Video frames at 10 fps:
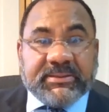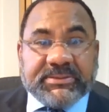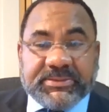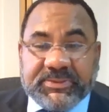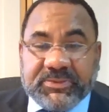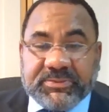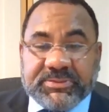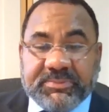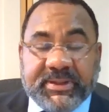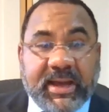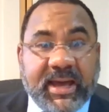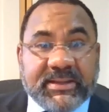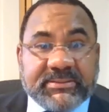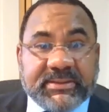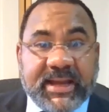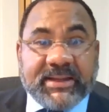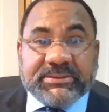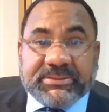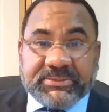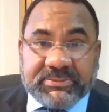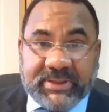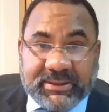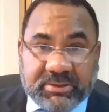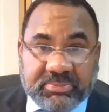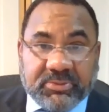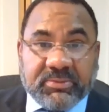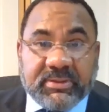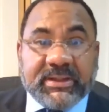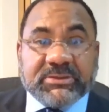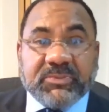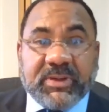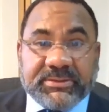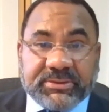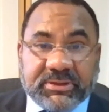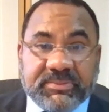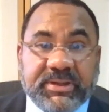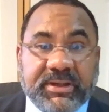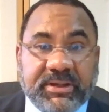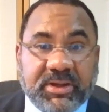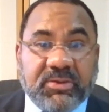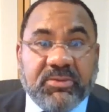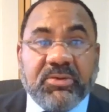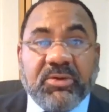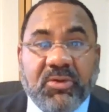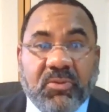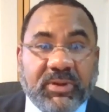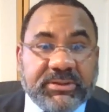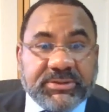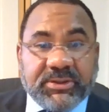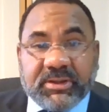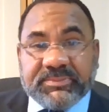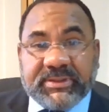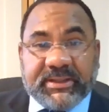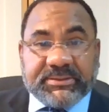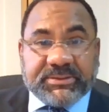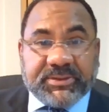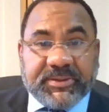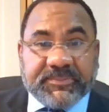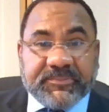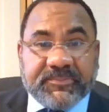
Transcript: to be honest and to let the board as well as the community know what the circumstances are.